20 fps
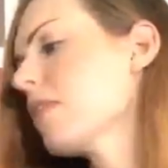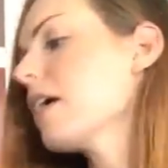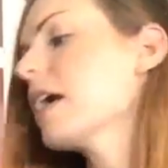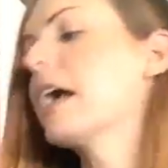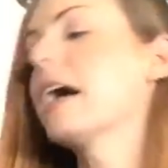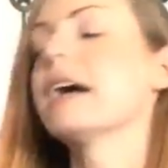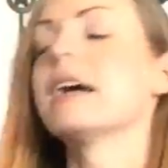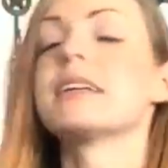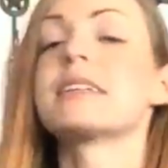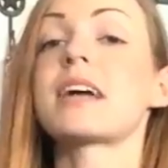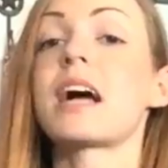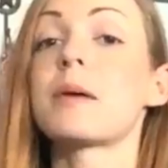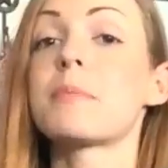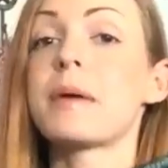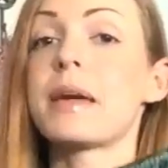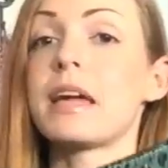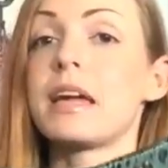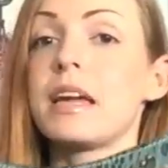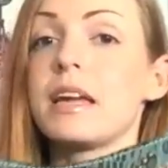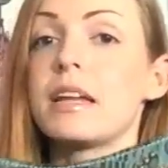And I
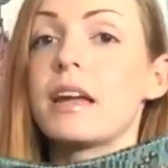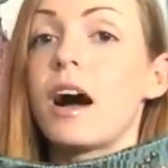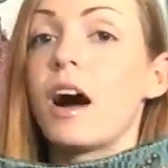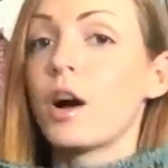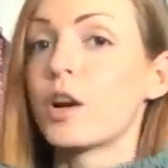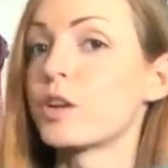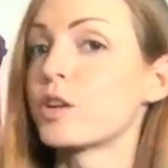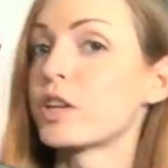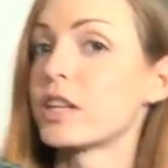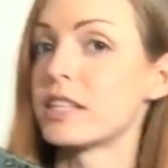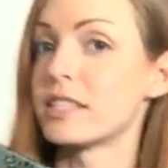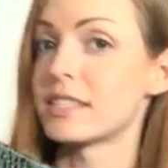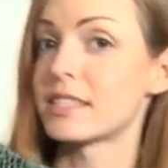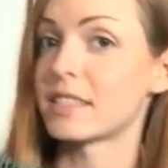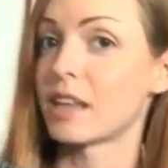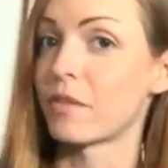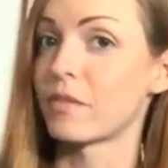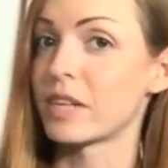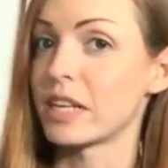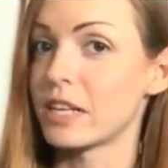paid
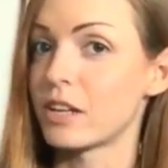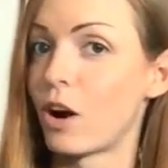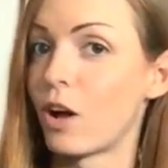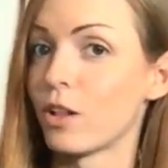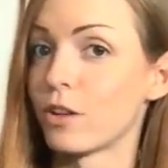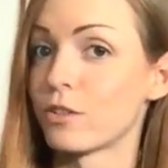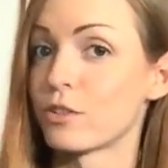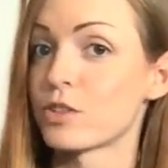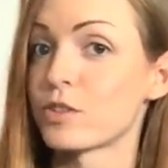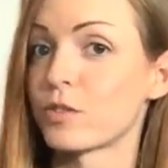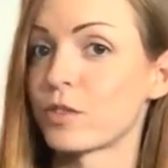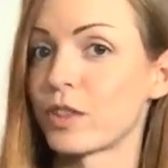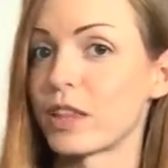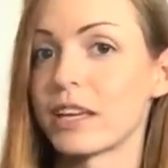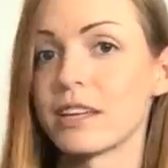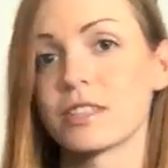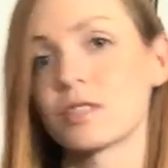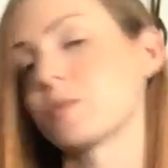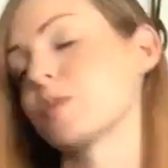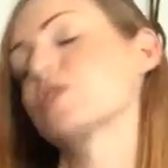$170 for
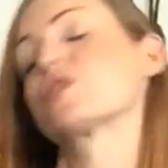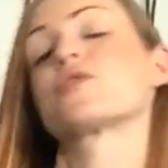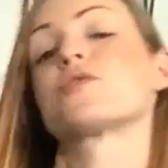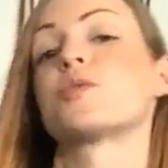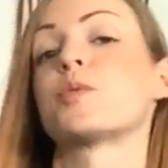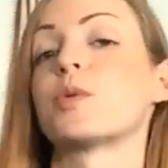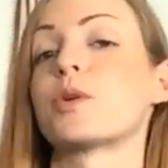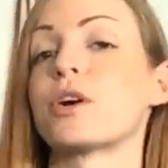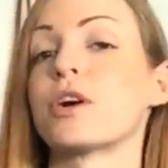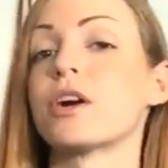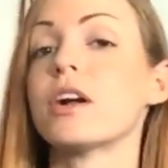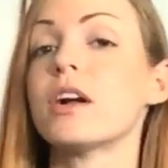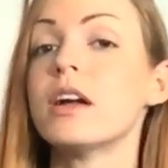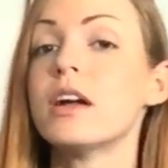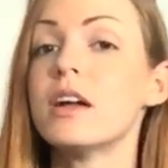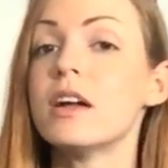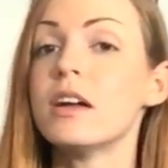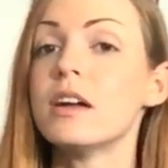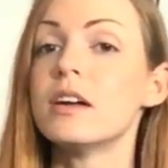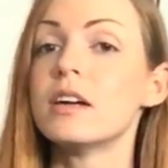this, which for
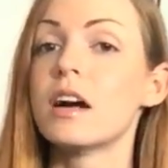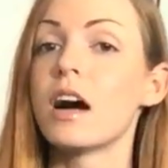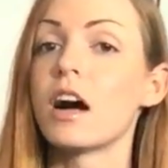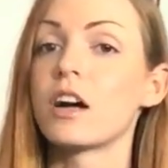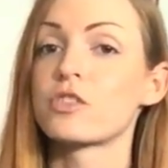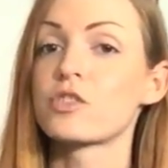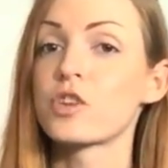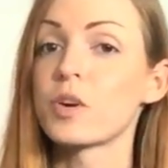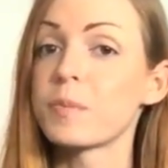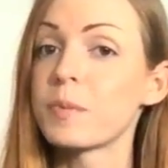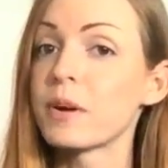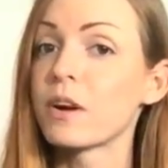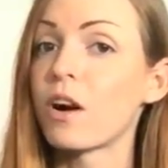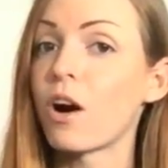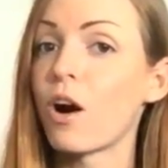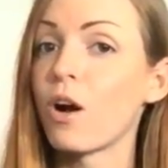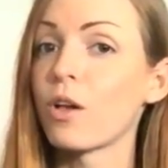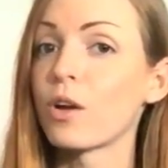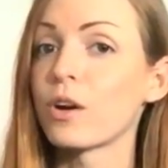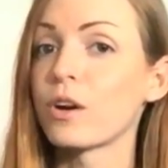a trip and
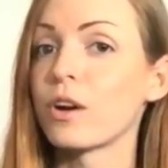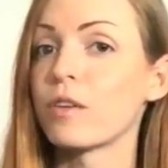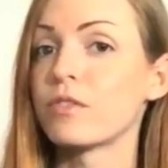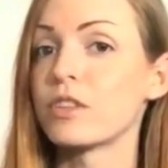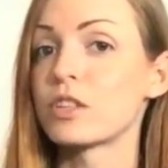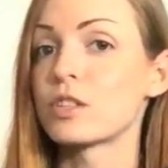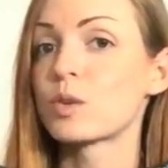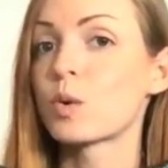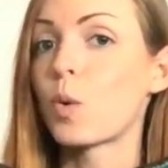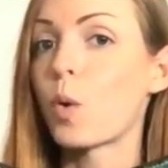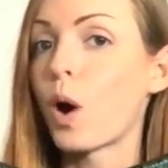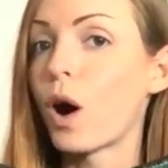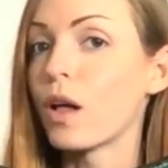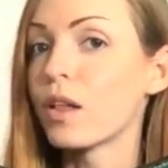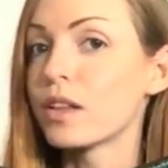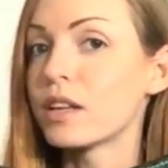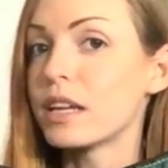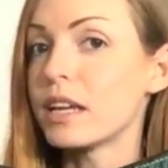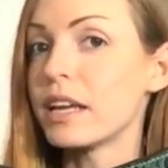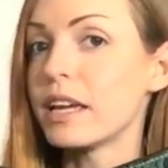collar of this
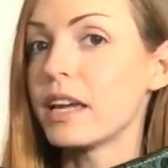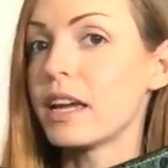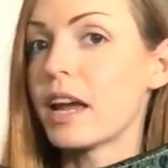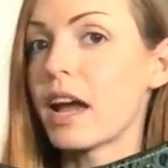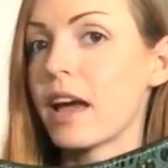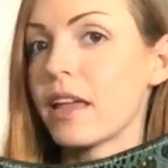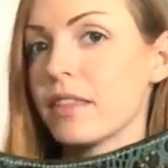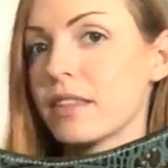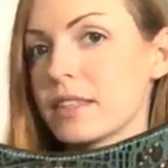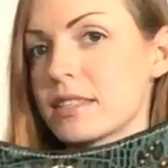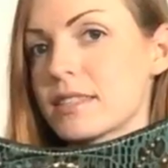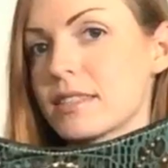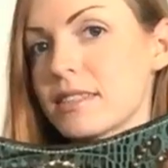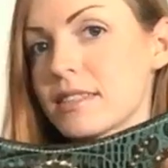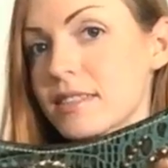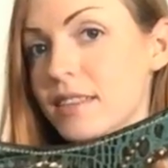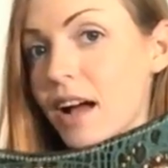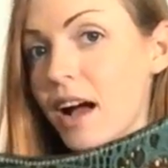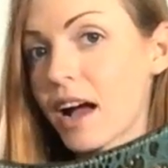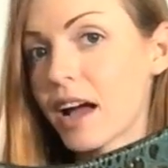quality and this
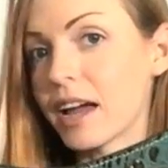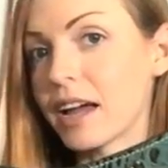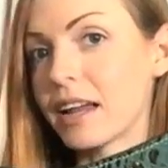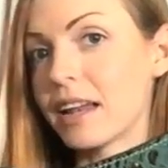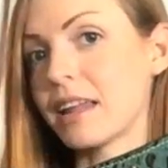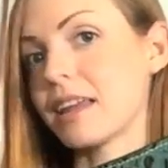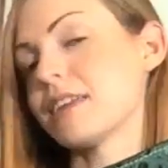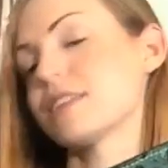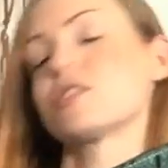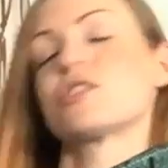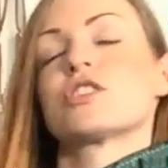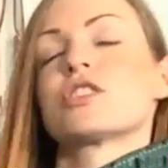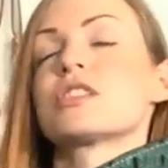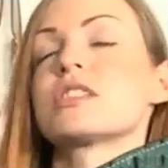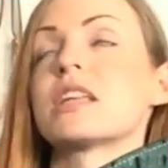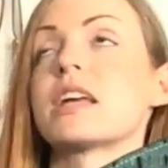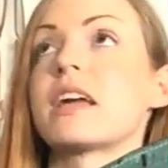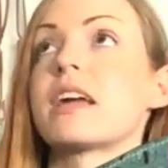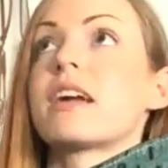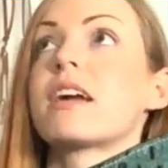design is just
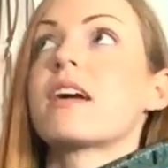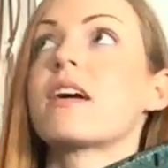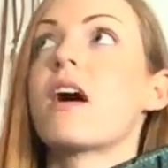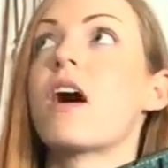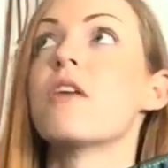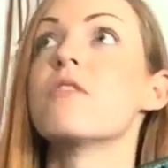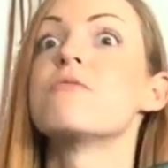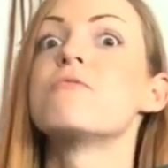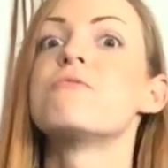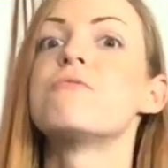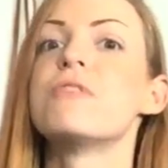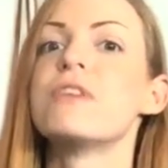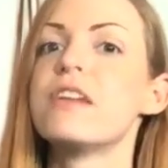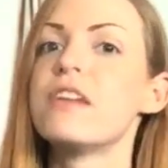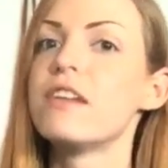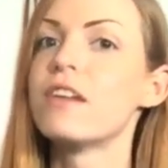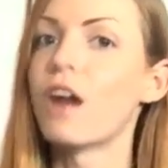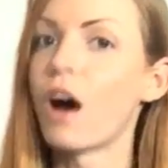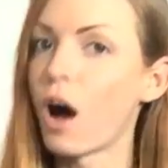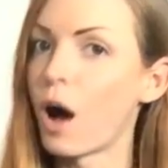like a
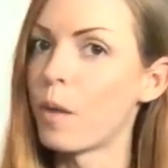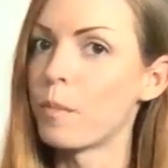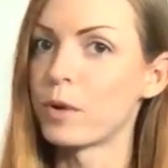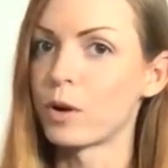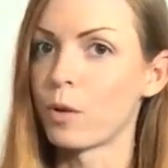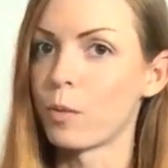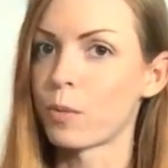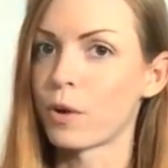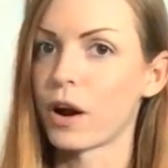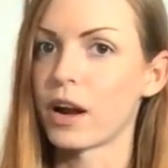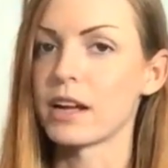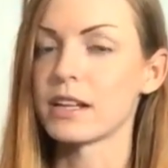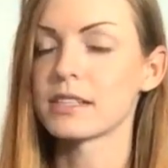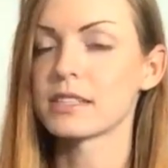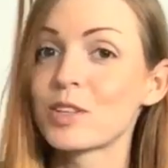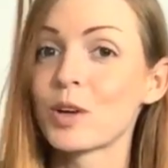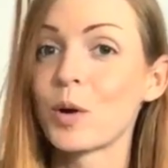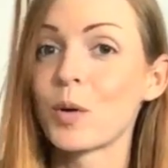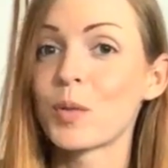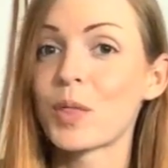phenomenal price.
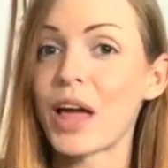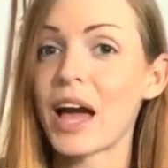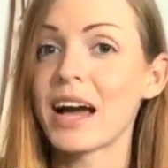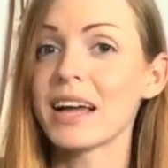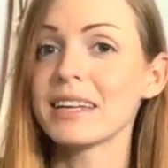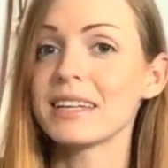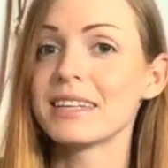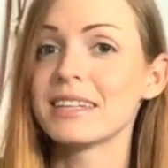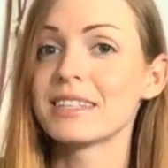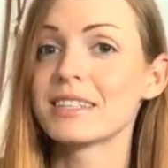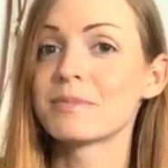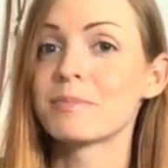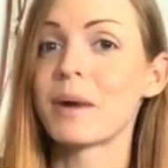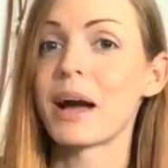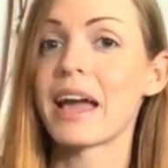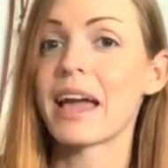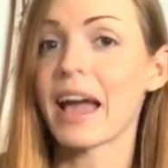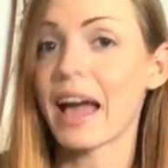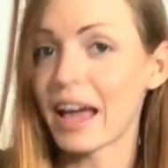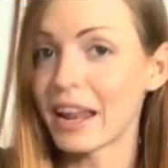So that is
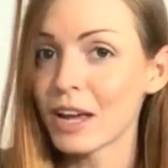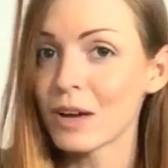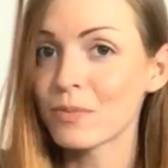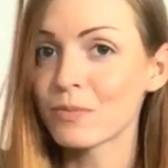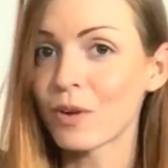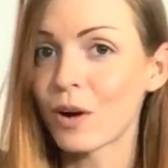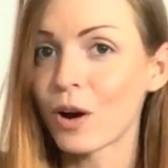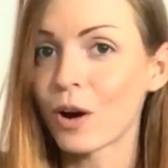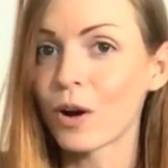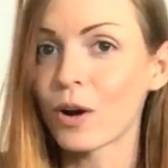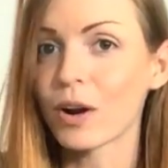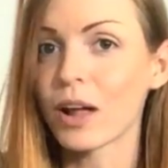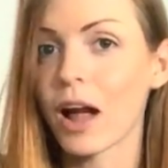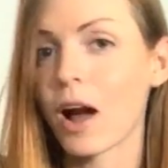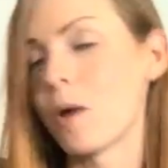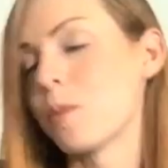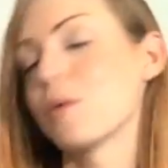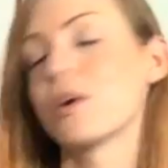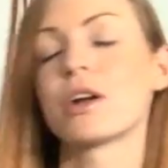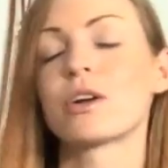my NFR
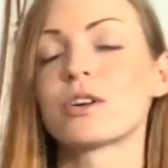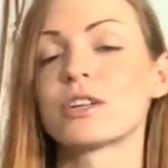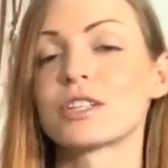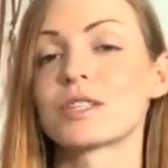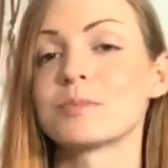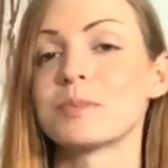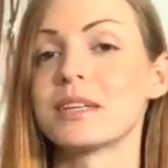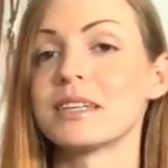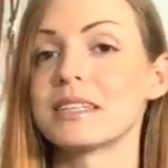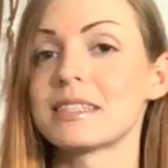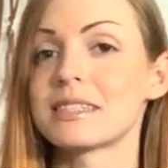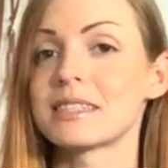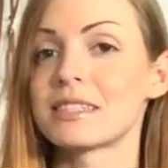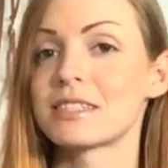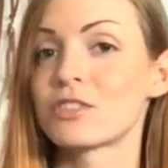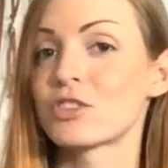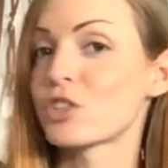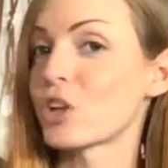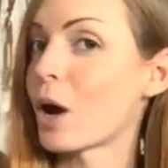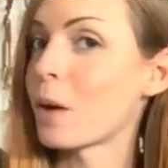Cowboy
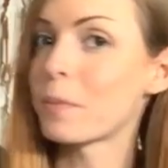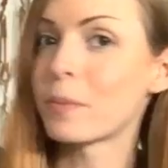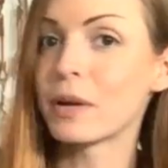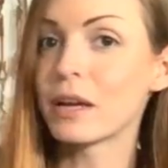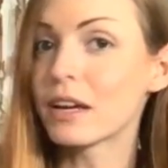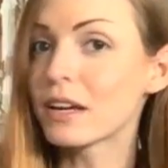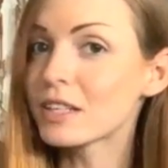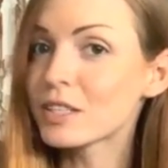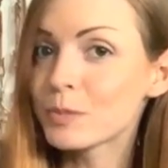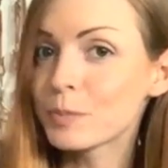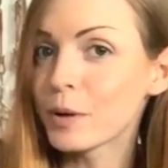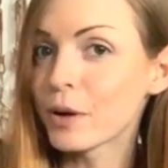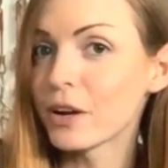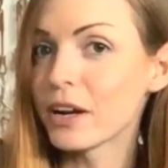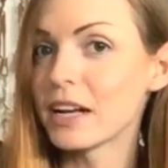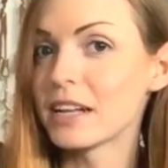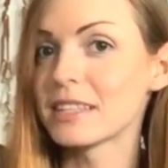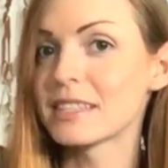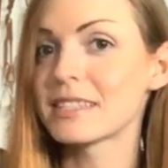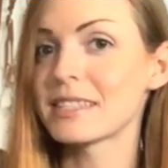Christmas shopping
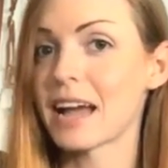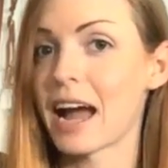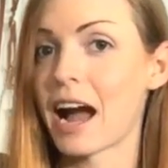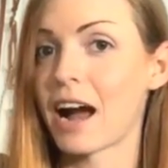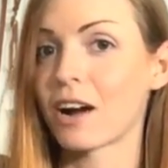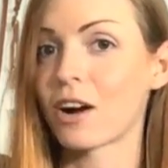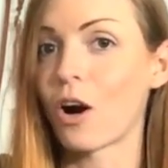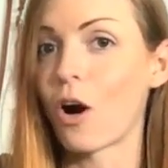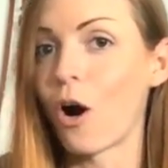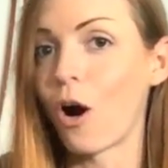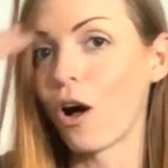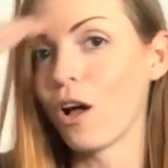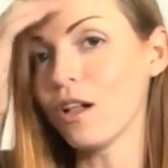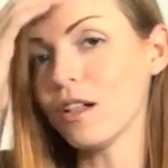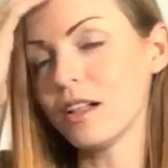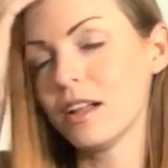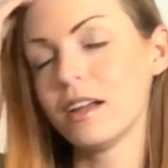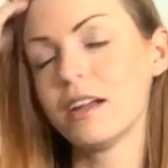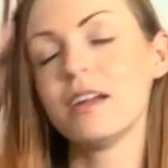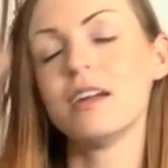experience tack
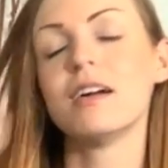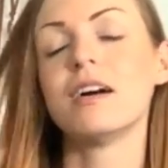haul.